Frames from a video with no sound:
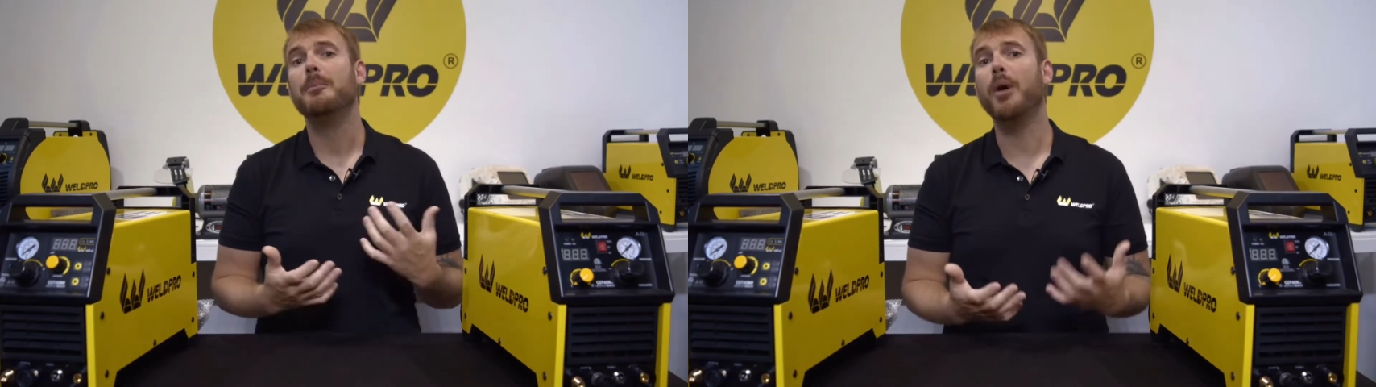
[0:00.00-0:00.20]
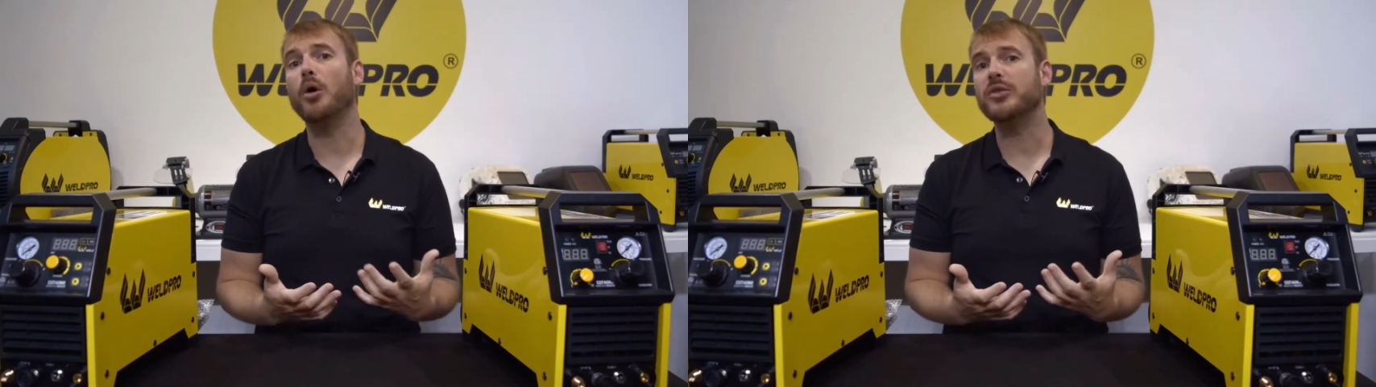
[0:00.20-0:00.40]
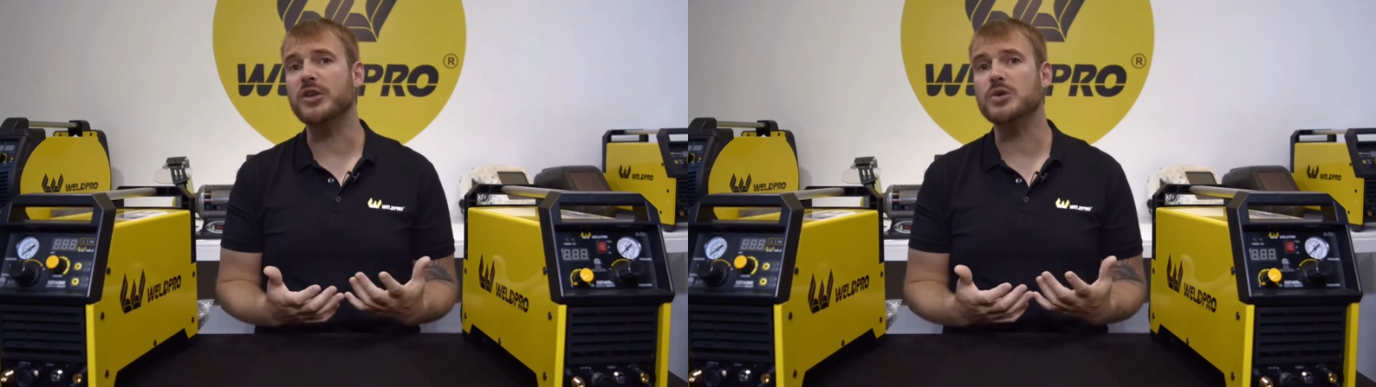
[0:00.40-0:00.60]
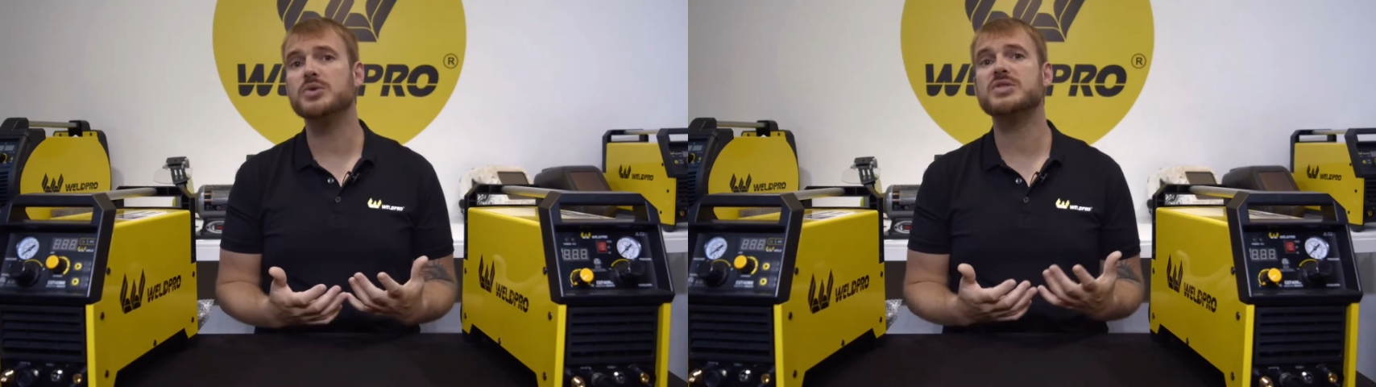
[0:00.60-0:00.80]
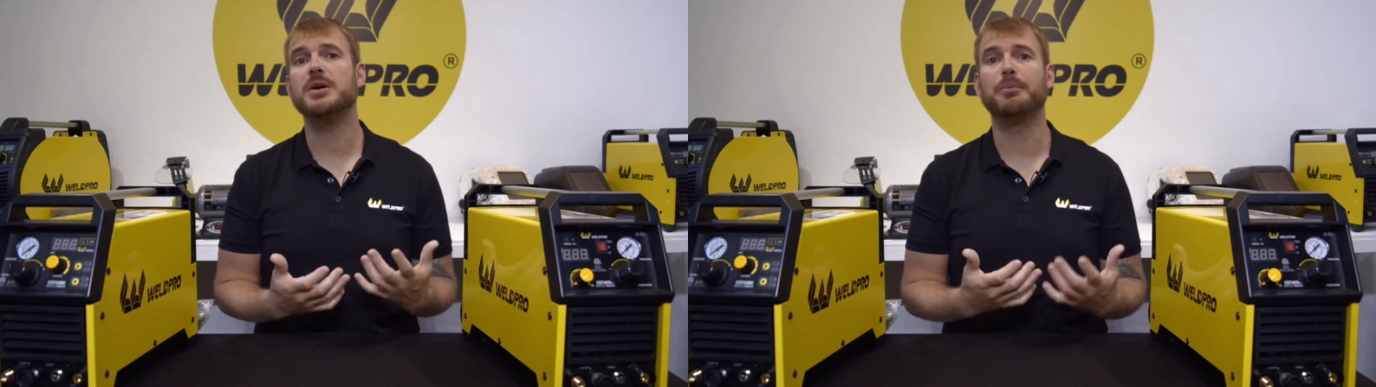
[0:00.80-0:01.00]
Both
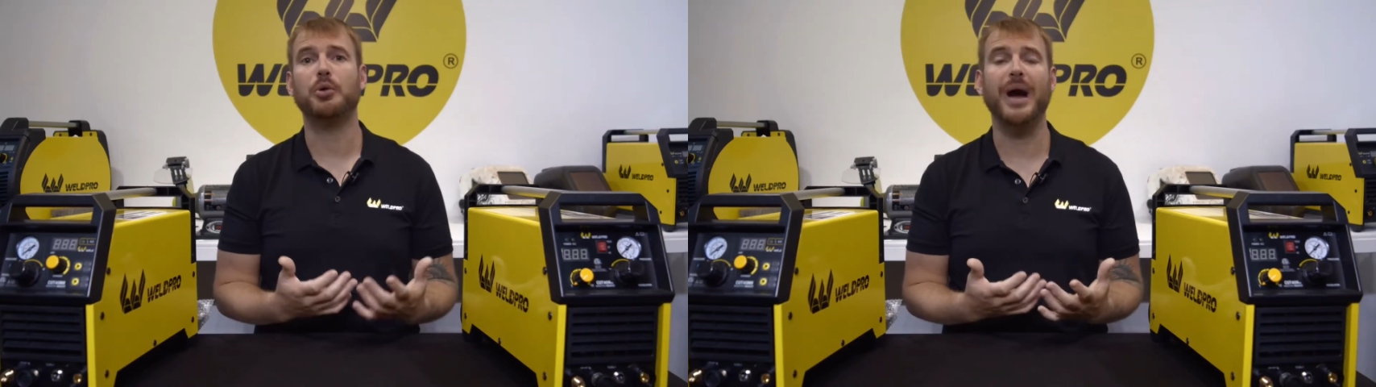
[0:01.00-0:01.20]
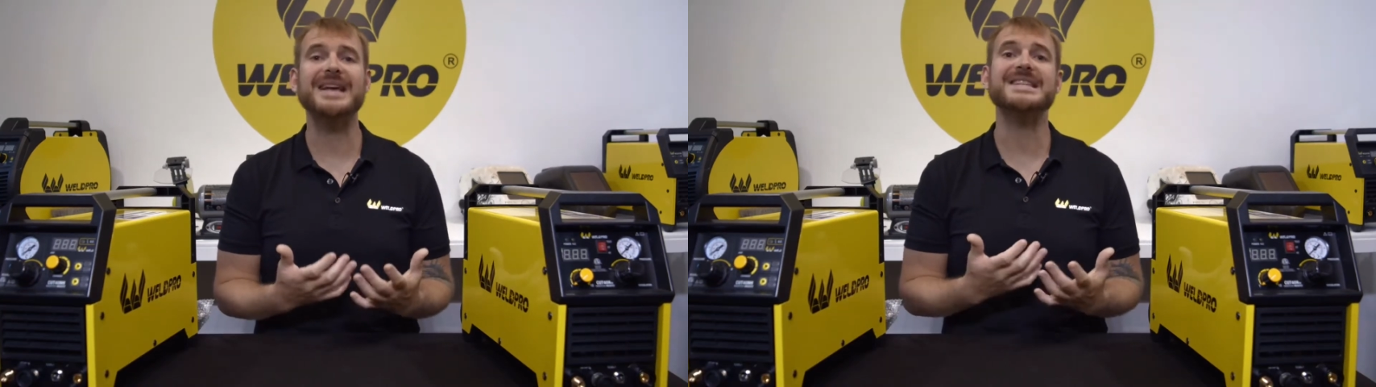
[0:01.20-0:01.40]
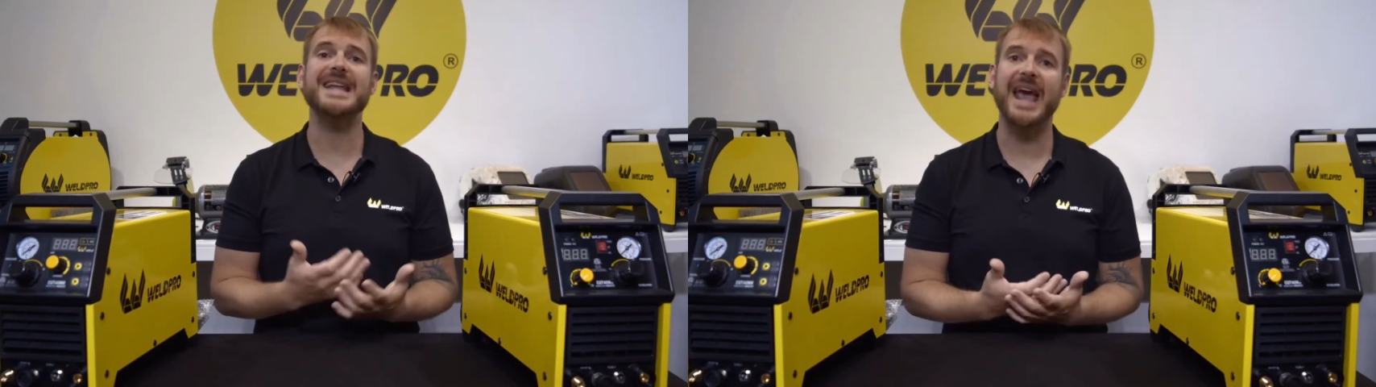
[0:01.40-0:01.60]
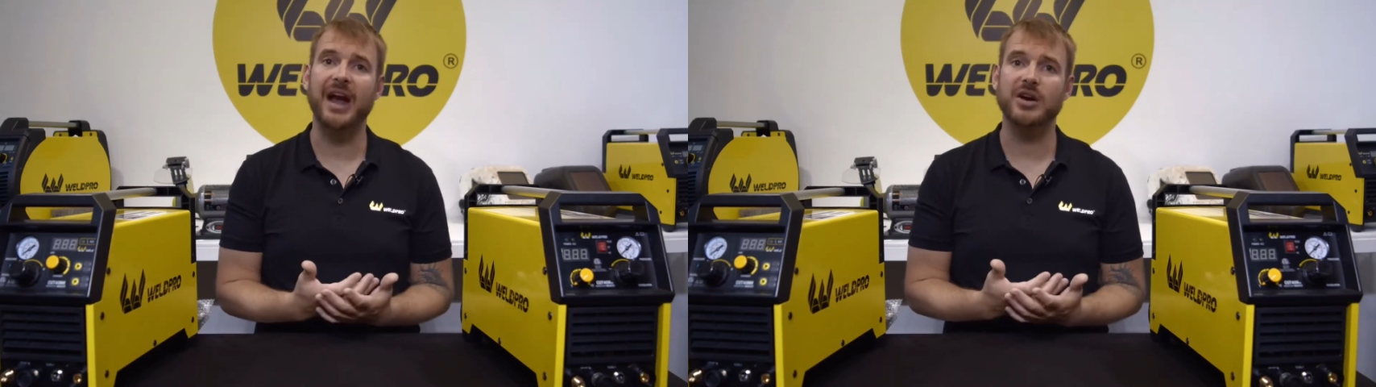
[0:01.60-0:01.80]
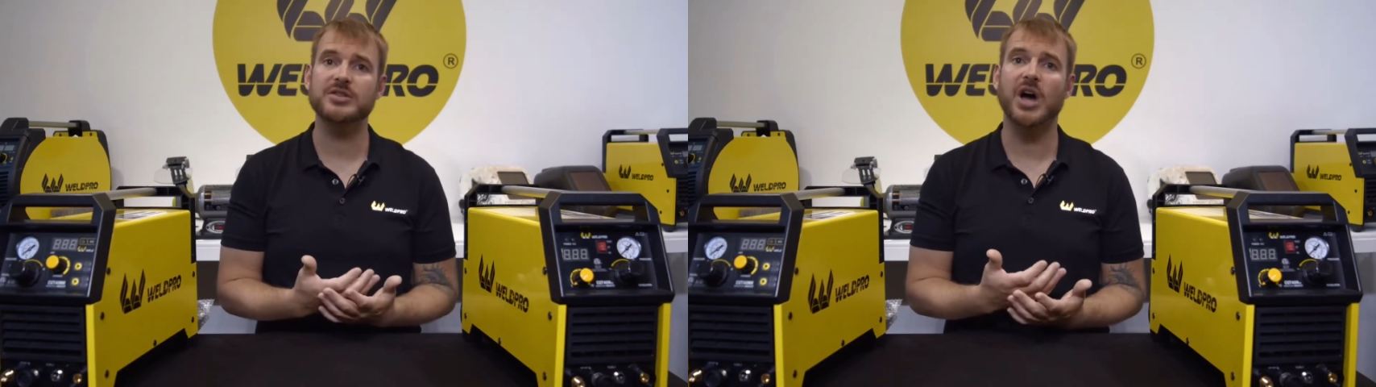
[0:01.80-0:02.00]
use compressed
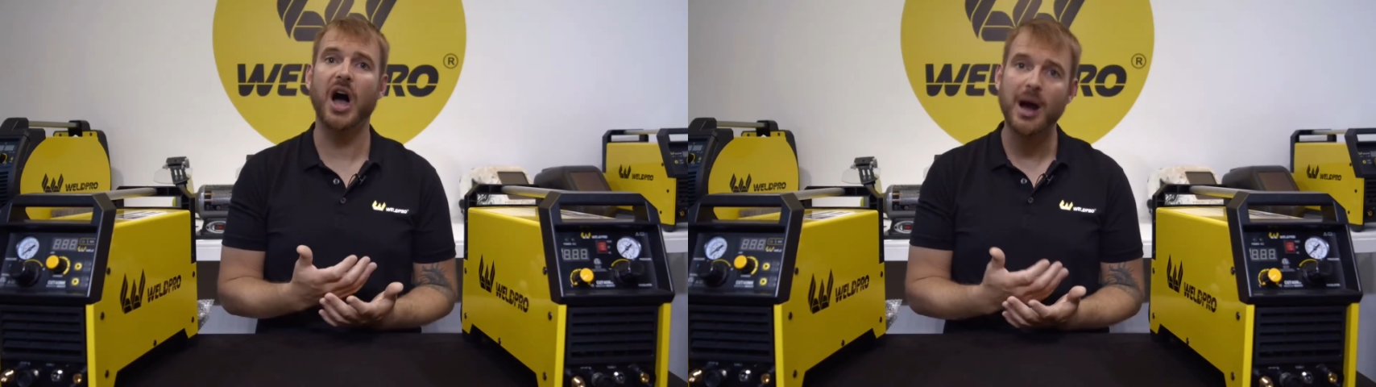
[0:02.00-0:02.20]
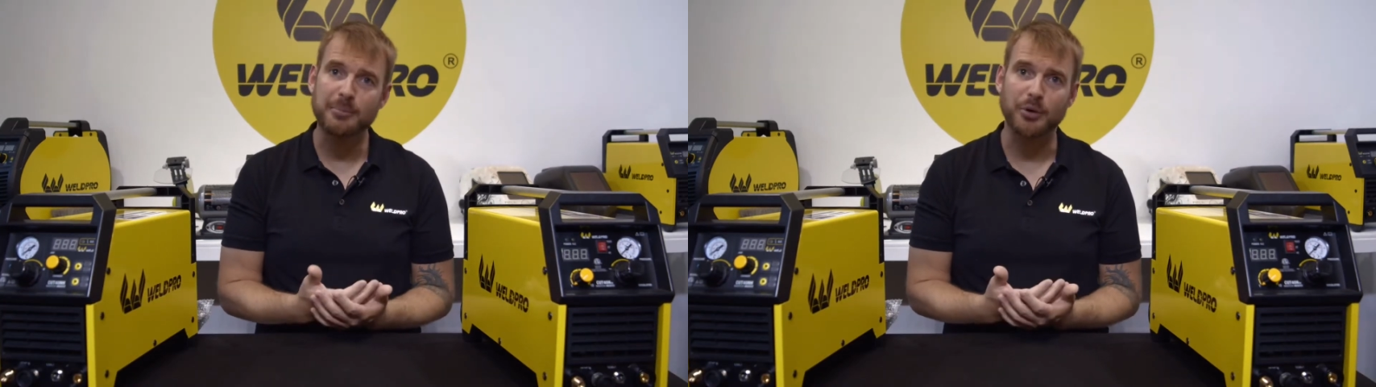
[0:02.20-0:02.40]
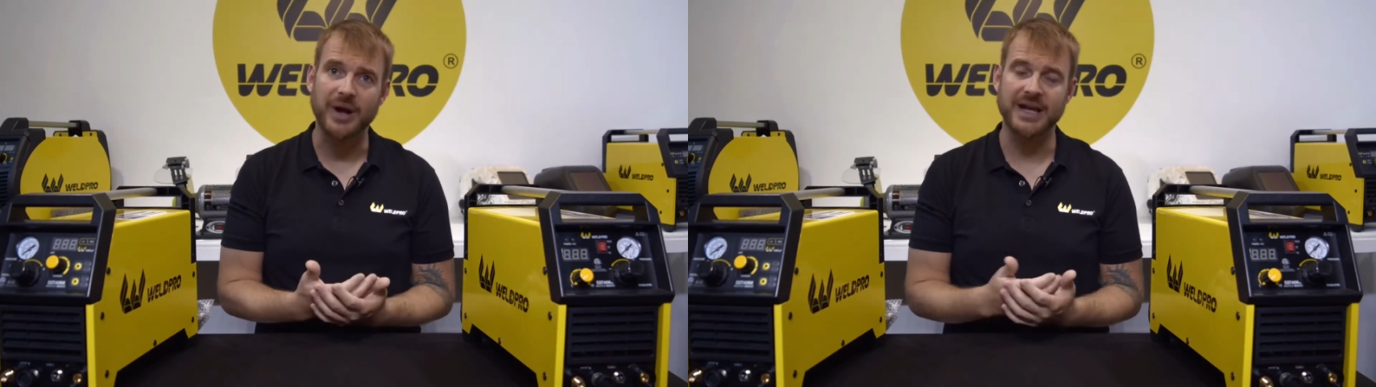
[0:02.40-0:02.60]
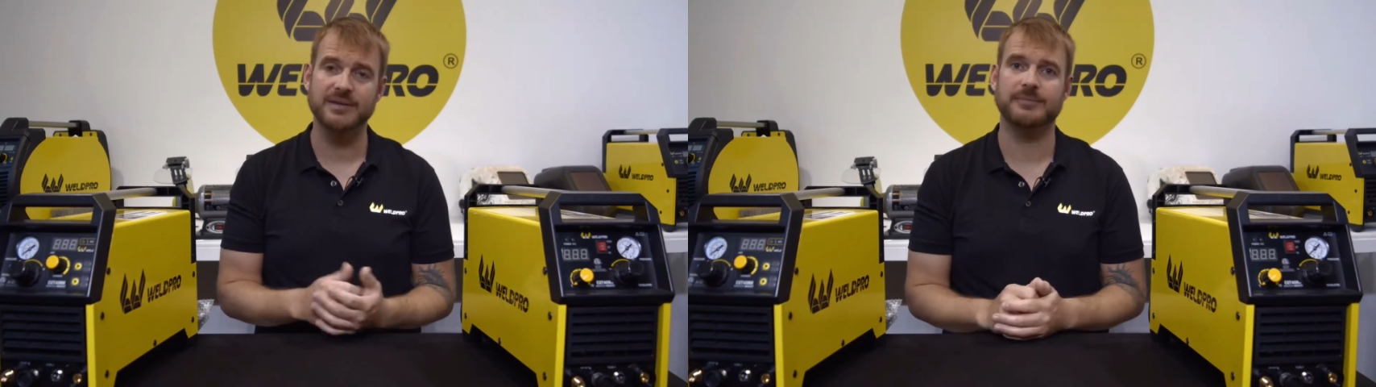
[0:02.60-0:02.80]
air to operate.